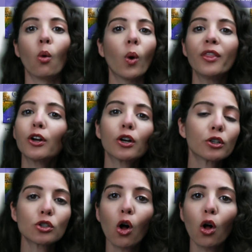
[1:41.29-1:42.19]
When they're an
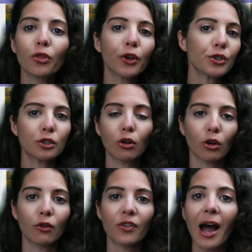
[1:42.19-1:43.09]
adult, there is no
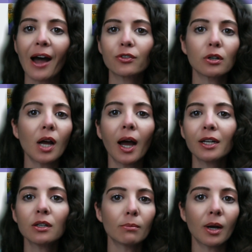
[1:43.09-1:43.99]
growth. After
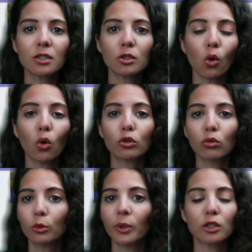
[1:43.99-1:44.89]
nine months old,
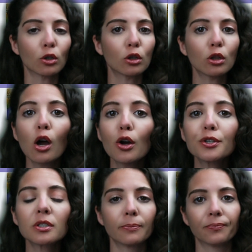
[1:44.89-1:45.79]
growth plates are
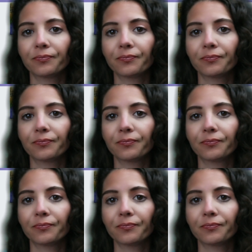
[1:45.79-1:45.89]
closed.